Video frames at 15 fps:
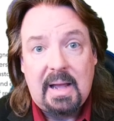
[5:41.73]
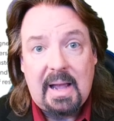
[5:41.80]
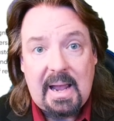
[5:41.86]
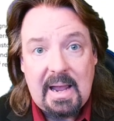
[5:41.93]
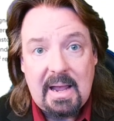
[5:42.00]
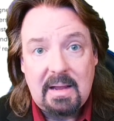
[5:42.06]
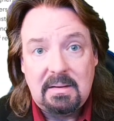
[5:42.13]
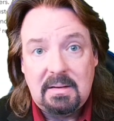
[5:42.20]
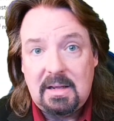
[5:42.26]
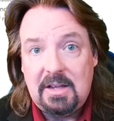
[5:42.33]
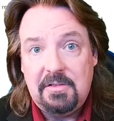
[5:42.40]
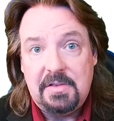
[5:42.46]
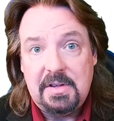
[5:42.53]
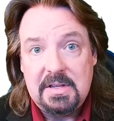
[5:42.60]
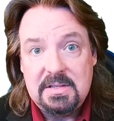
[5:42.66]
and
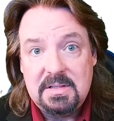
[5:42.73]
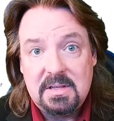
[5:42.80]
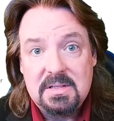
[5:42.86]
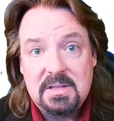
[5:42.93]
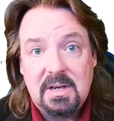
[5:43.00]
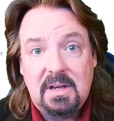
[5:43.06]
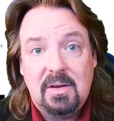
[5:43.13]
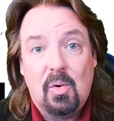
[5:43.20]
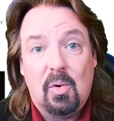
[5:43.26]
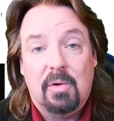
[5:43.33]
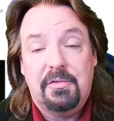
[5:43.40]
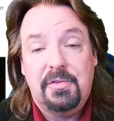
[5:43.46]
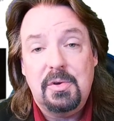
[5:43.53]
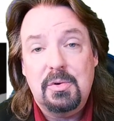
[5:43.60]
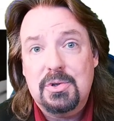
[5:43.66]
if existing or
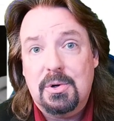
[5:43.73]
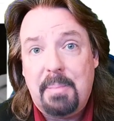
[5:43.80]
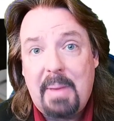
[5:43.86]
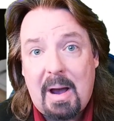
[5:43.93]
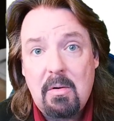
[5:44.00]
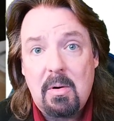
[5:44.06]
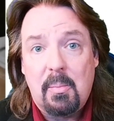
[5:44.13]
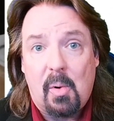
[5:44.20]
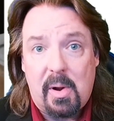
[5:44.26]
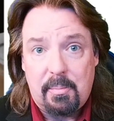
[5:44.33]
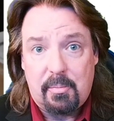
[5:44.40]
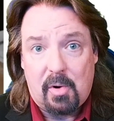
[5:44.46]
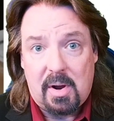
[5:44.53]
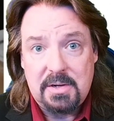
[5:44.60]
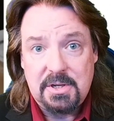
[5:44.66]
future PowerPoint
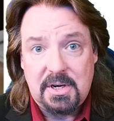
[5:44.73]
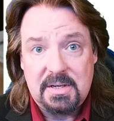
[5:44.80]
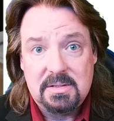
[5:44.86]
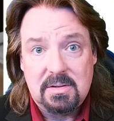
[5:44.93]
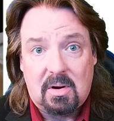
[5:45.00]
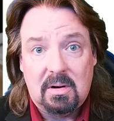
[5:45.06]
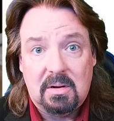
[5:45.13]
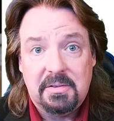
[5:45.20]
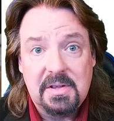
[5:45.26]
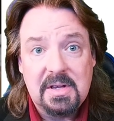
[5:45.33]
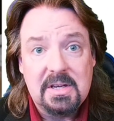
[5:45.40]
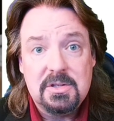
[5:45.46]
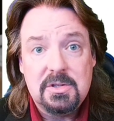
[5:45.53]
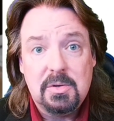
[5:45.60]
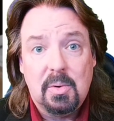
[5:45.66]
projects are
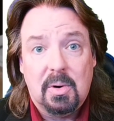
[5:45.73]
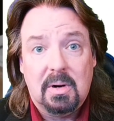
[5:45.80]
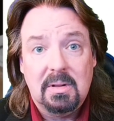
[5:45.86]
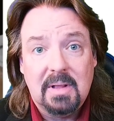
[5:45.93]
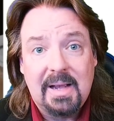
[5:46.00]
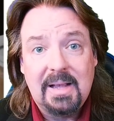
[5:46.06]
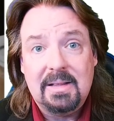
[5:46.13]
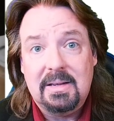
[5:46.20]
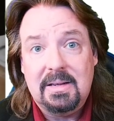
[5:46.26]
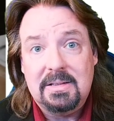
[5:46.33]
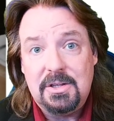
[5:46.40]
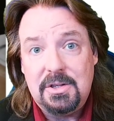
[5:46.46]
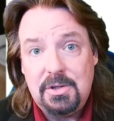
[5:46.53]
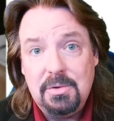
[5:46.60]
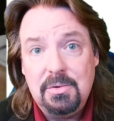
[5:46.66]
things you are likely
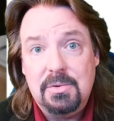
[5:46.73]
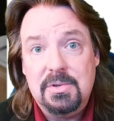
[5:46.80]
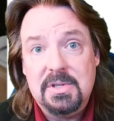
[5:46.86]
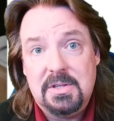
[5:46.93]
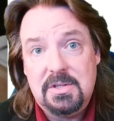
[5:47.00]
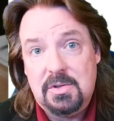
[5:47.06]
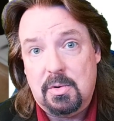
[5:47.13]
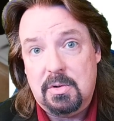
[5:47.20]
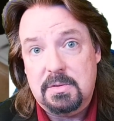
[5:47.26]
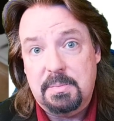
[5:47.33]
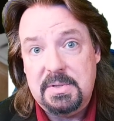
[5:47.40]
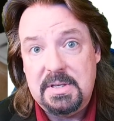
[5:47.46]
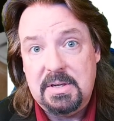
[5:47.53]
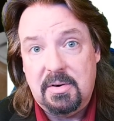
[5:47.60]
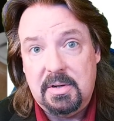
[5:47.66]
to use as source
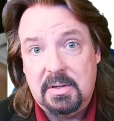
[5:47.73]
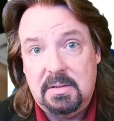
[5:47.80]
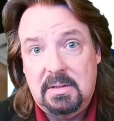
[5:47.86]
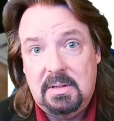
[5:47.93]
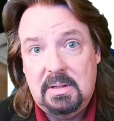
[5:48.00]
material.